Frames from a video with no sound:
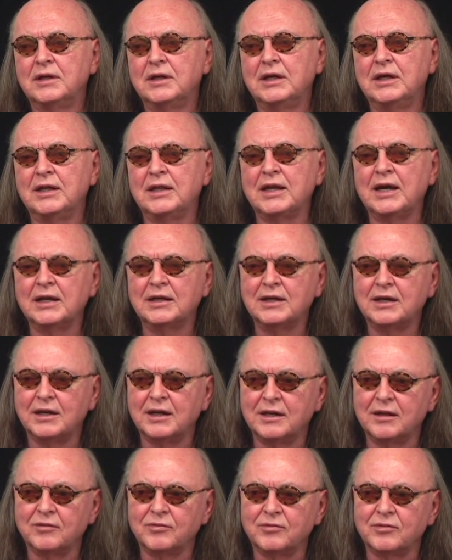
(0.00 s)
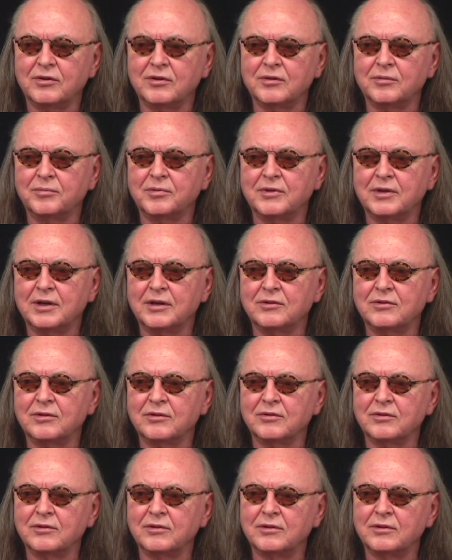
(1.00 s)
in that kind of circumstance,
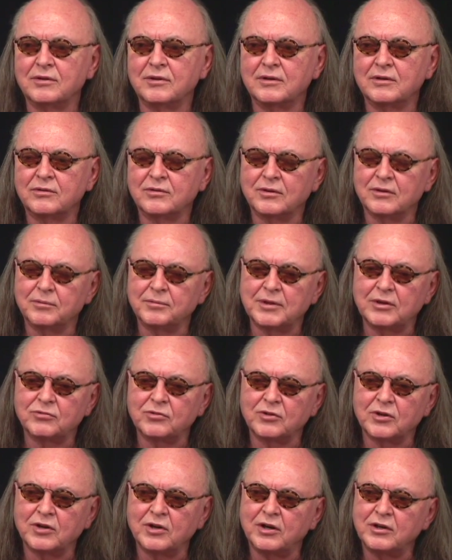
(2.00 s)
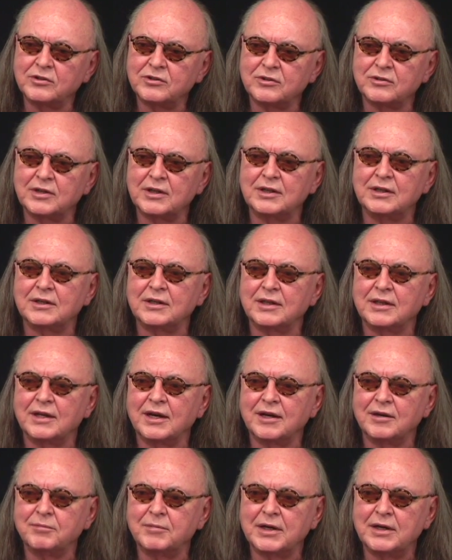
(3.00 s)
or acculturated in
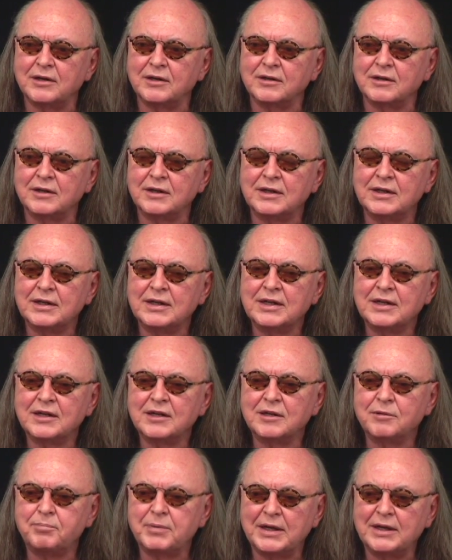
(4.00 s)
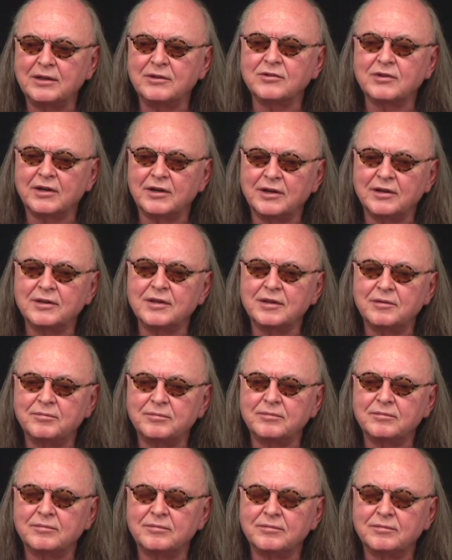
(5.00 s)
that manner, depends on
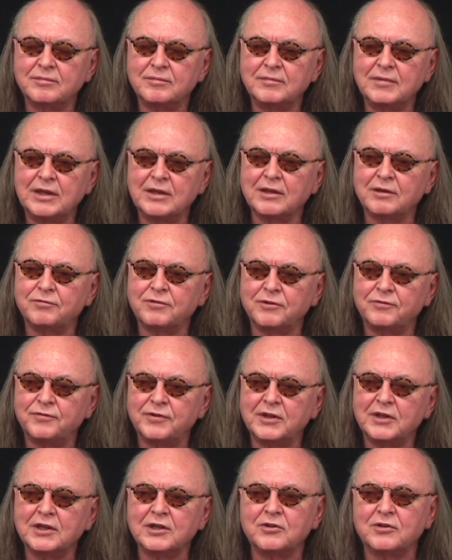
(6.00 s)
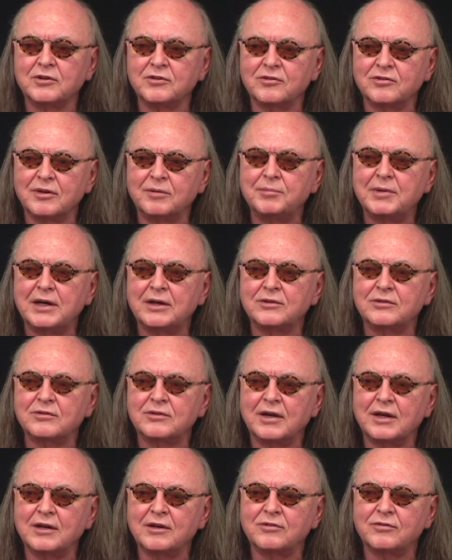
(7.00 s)
them either fulfilling or somehow
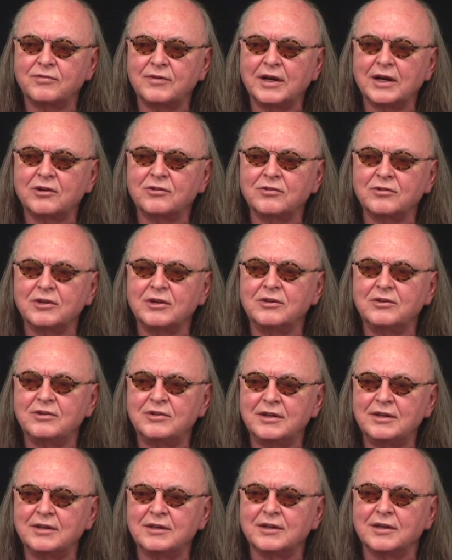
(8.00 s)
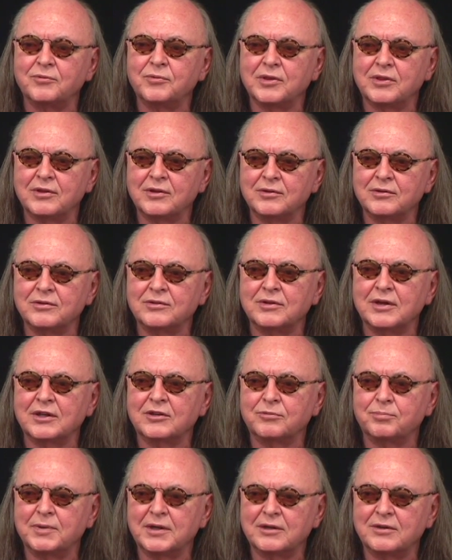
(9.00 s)
satisfactorily dealing with those
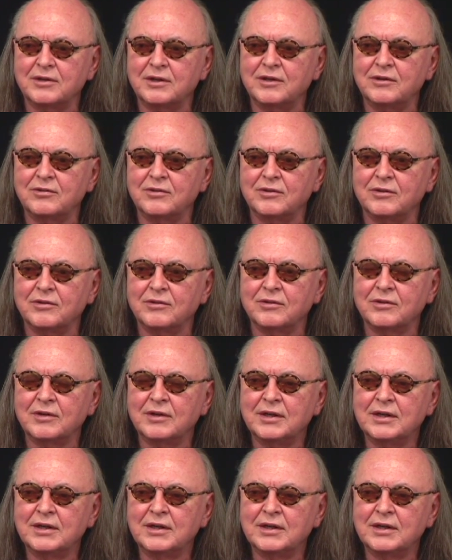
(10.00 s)
expectations.